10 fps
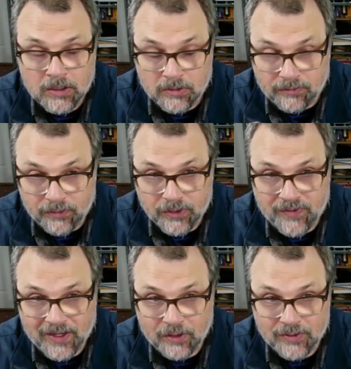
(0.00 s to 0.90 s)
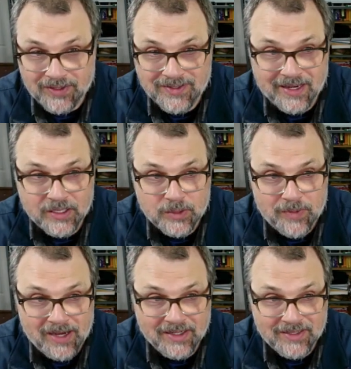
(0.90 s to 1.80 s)
first vector in the second
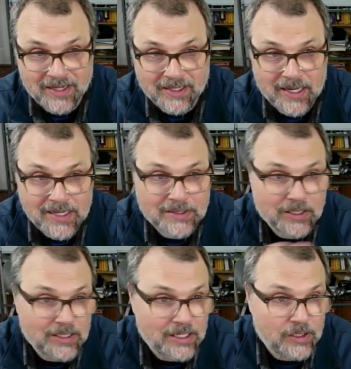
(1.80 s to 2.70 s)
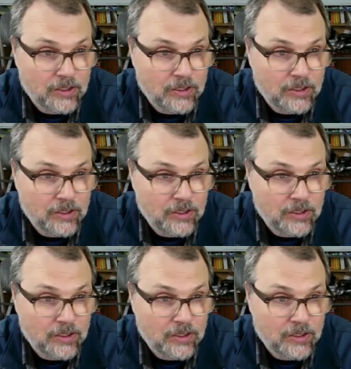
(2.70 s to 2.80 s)
spanning set is a linear